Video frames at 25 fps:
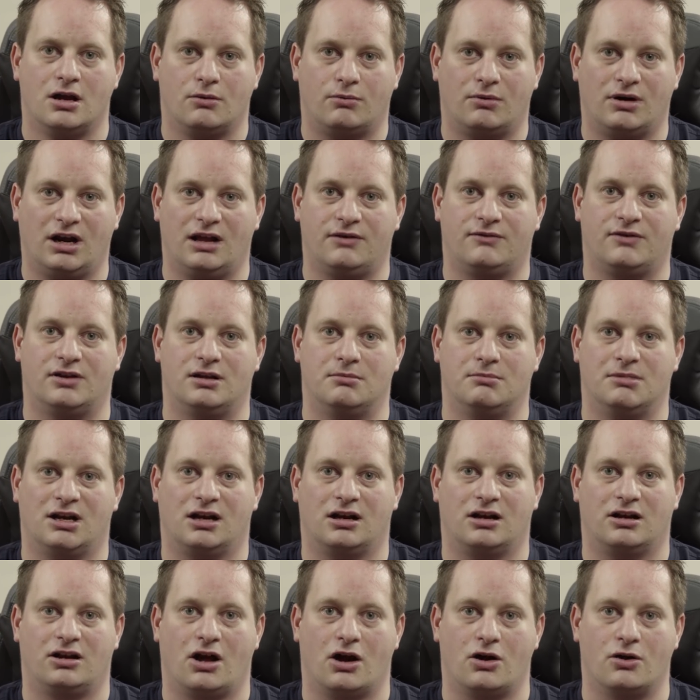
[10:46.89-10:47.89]
We live in the
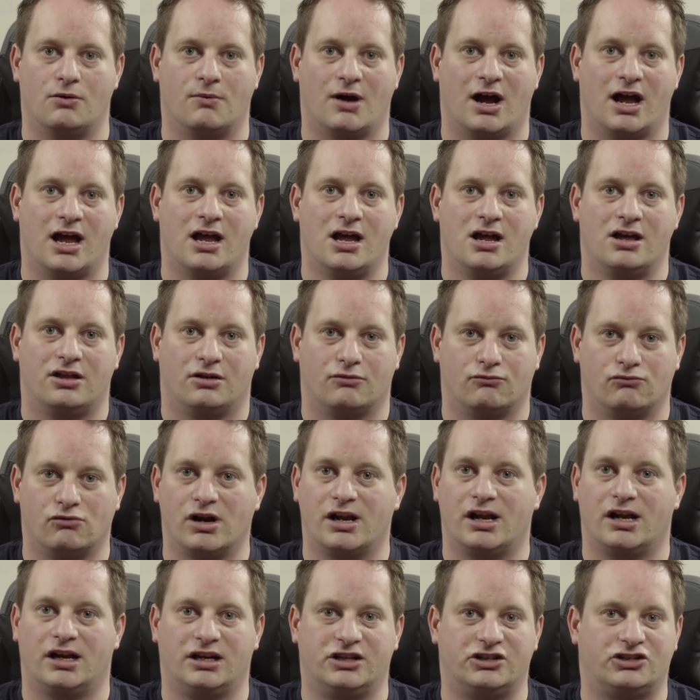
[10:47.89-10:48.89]
middle of nowhere. There
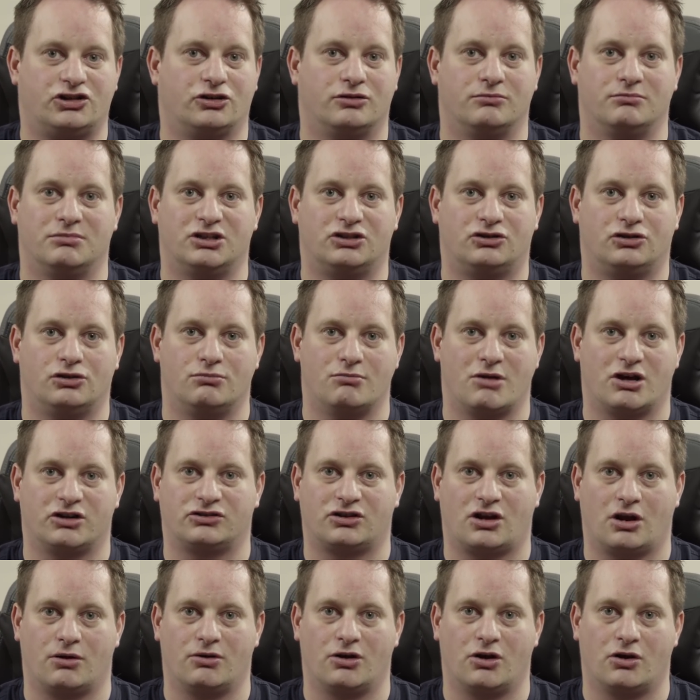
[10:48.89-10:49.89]
really shouldn't be too
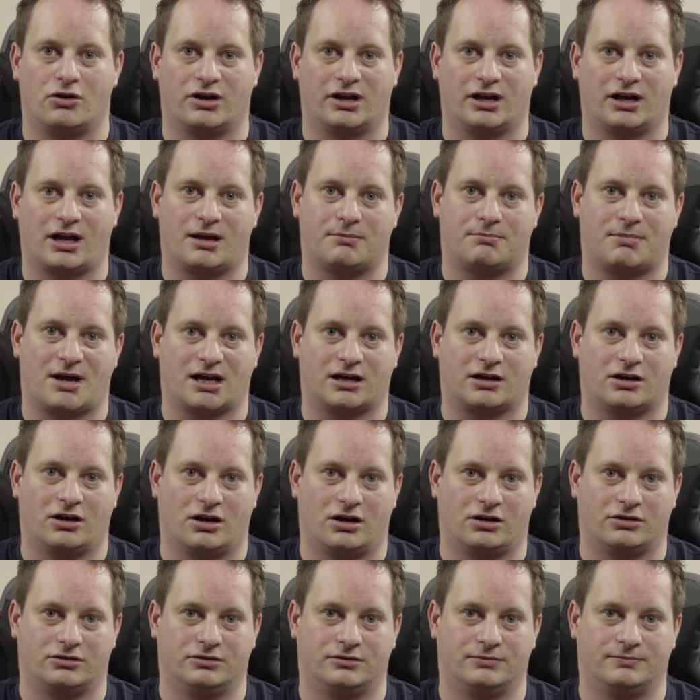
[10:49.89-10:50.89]
much going on in our back
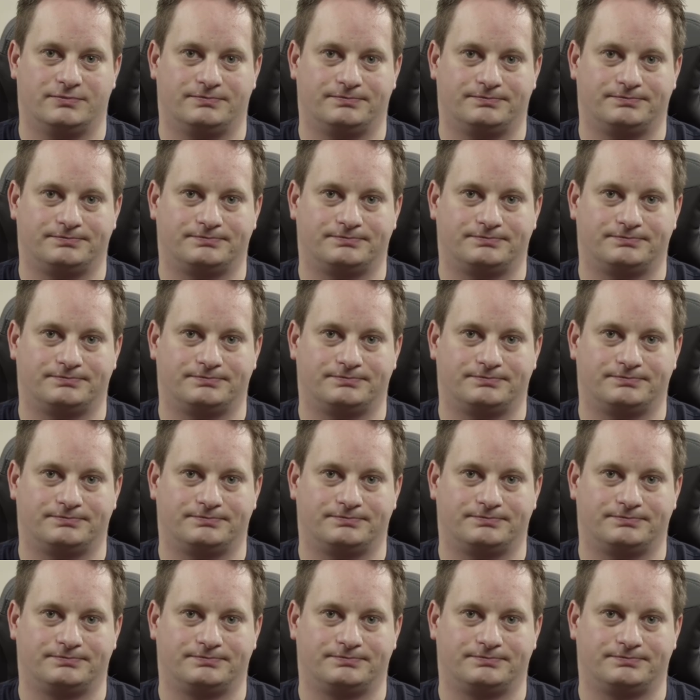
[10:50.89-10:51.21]
garden.